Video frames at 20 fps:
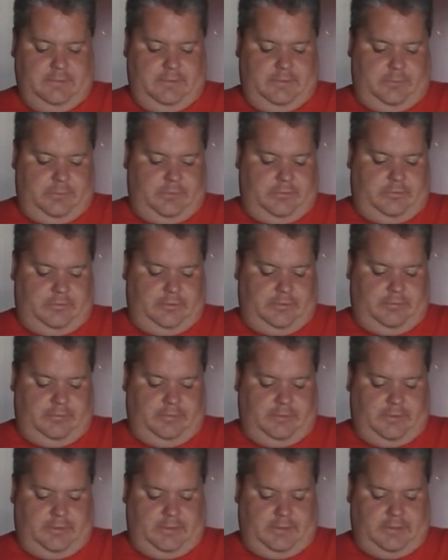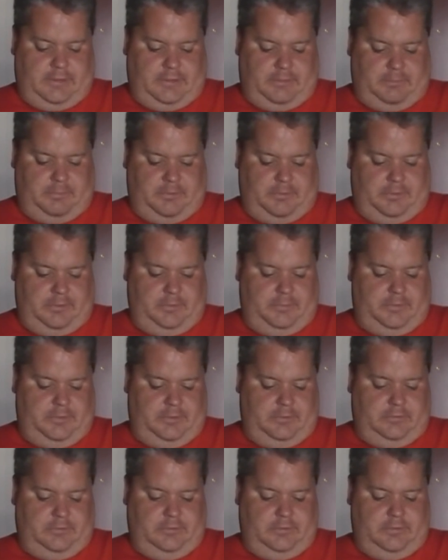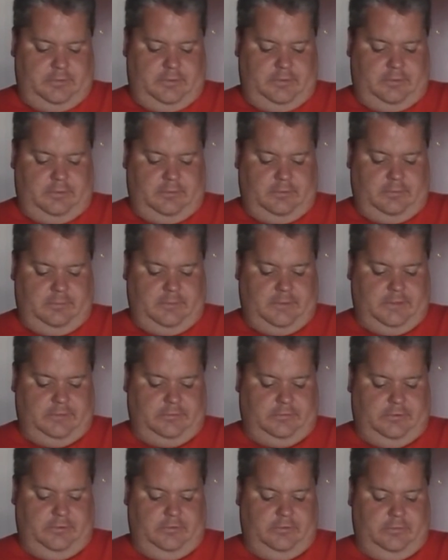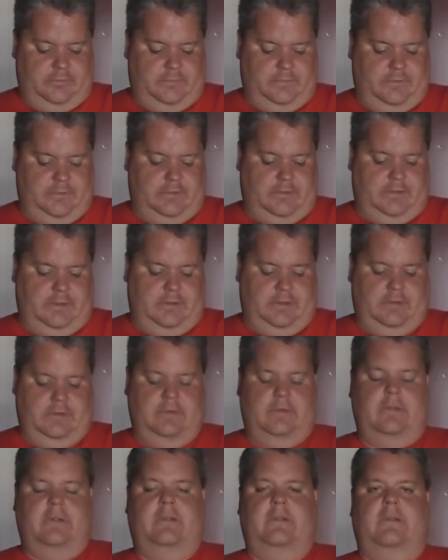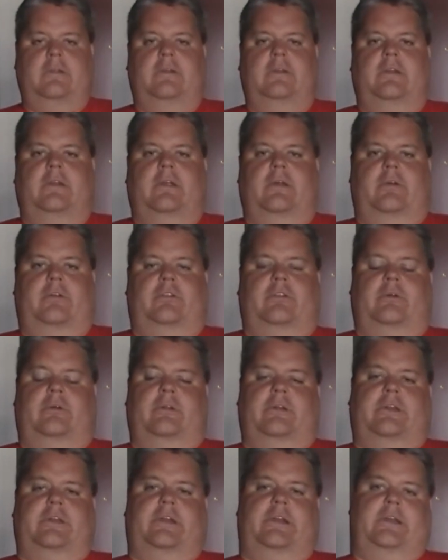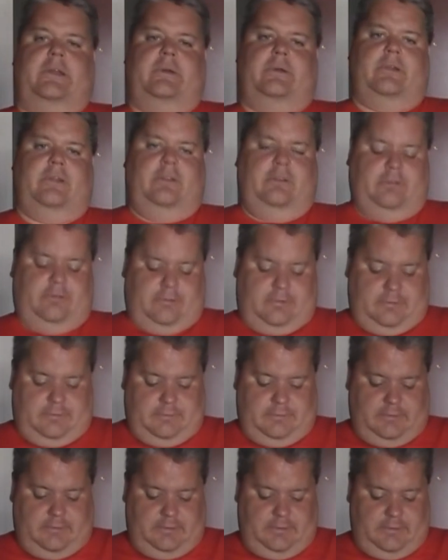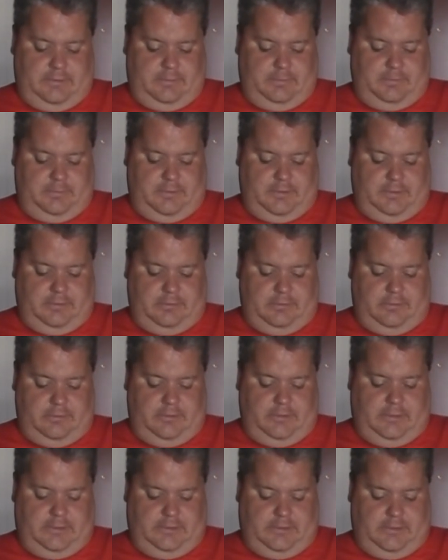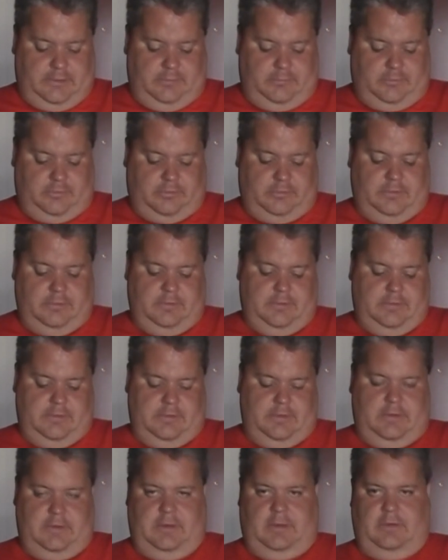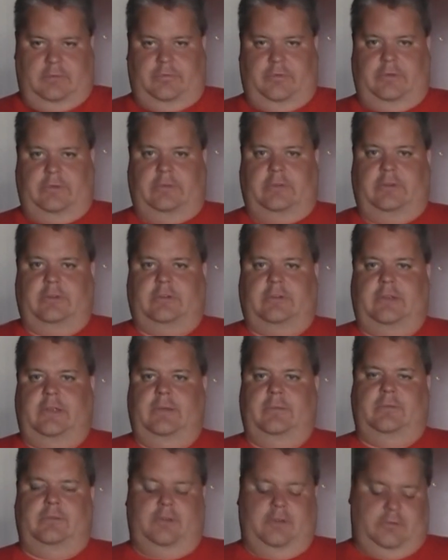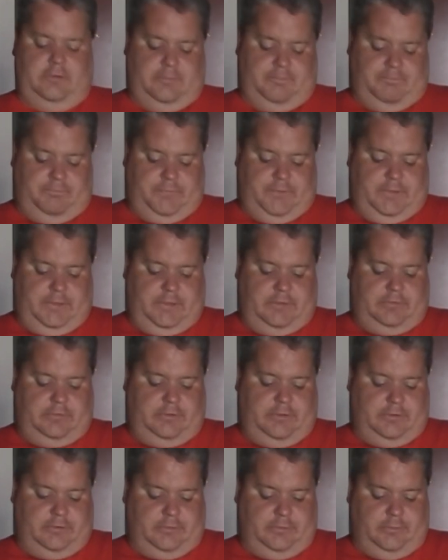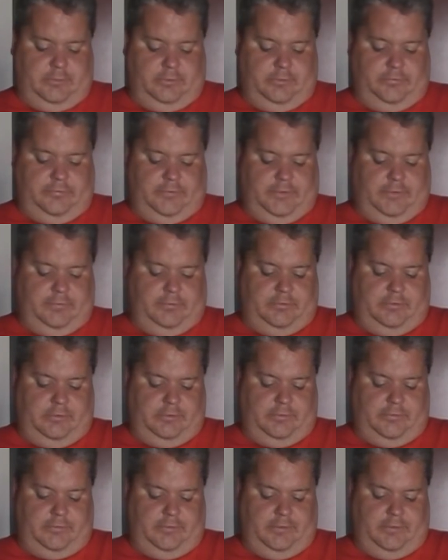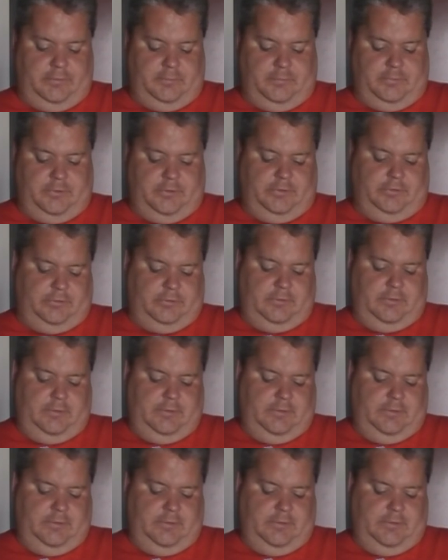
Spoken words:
with 78 penalty minutes. And then the past season with the Arizona Coyotes, he played 38 games in a 56-game season. He had 6 goals, 5 assists for 11 points,